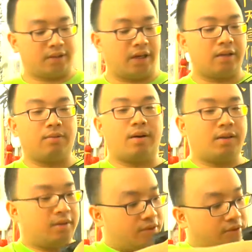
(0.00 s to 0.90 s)
The other
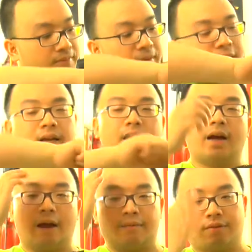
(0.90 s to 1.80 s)
one, you might
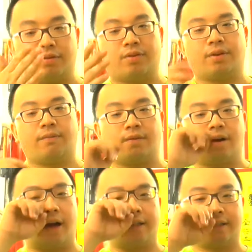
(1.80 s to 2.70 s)
have to shift
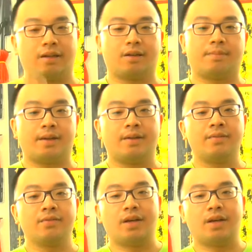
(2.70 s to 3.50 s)
your eyes a little bit